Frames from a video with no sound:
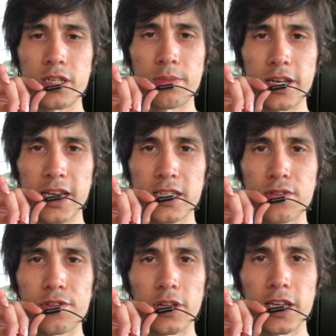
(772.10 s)
My neck
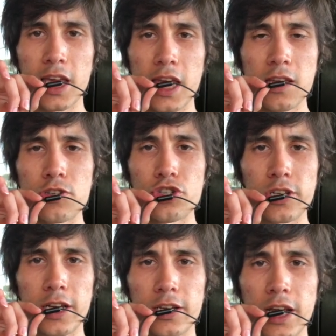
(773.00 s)
didn't feel like a hinge,
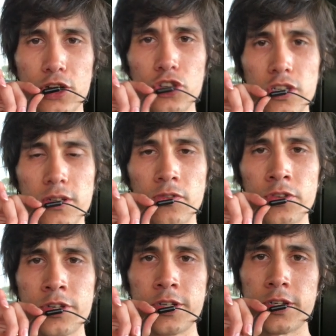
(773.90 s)
and I actually
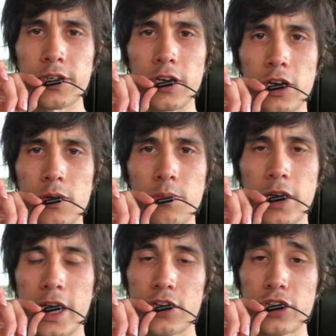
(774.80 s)

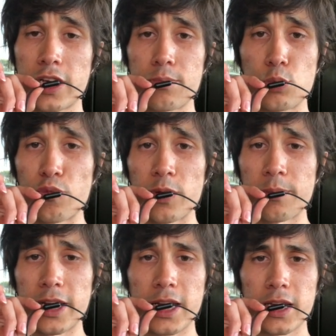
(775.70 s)
had movement
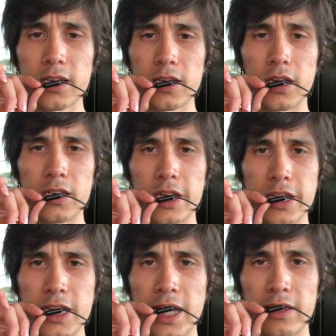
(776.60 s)
in my neck, and I
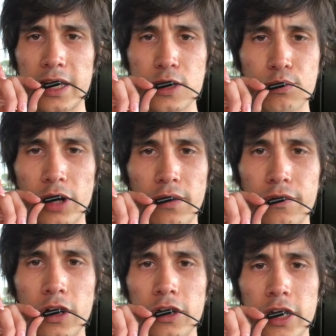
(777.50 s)
had less brain
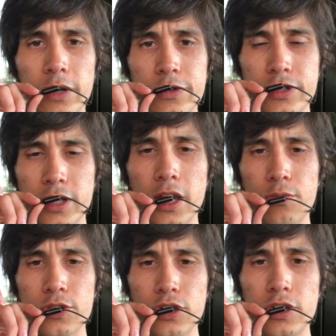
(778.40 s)
fog, and I was kind
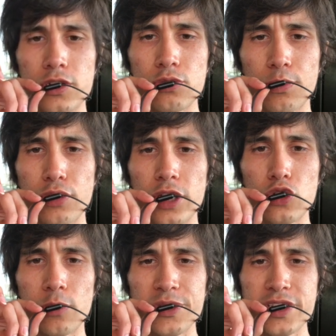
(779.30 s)
of returning to a pretty
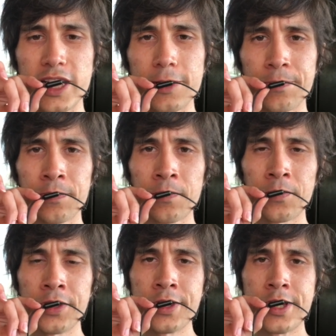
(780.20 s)
normal state.
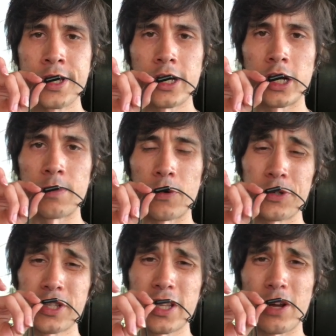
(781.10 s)
I
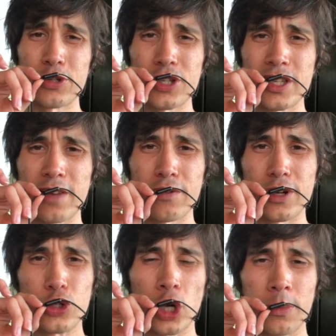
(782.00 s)
will say that I was just left
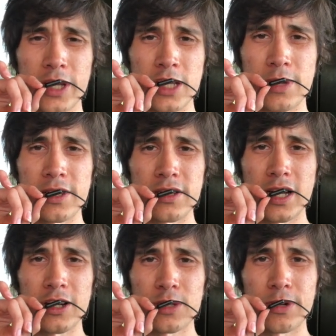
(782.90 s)
very traumatized by the
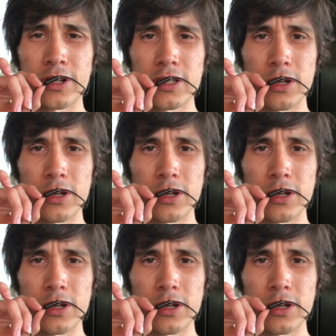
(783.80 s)
entire experience.